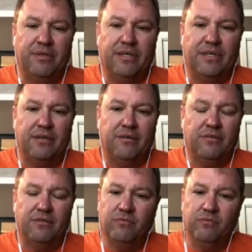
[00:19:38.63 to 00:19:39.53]
Uh,
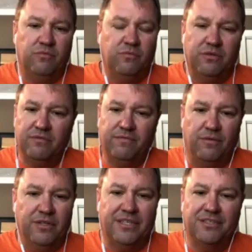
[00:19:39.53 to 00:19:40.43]
we're
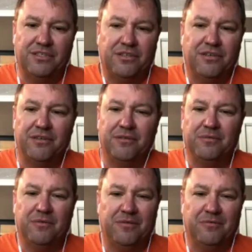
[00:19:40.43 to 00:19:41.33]
fully insured.
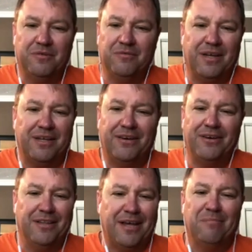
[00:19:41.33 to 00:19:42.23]
Uh, I carry
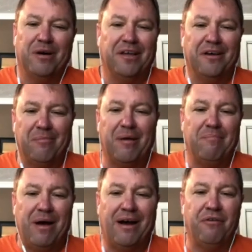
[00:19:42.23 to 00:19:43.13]
a lot of money on my
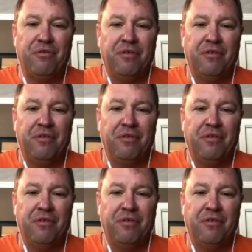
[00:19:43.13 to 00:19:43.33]
mouth.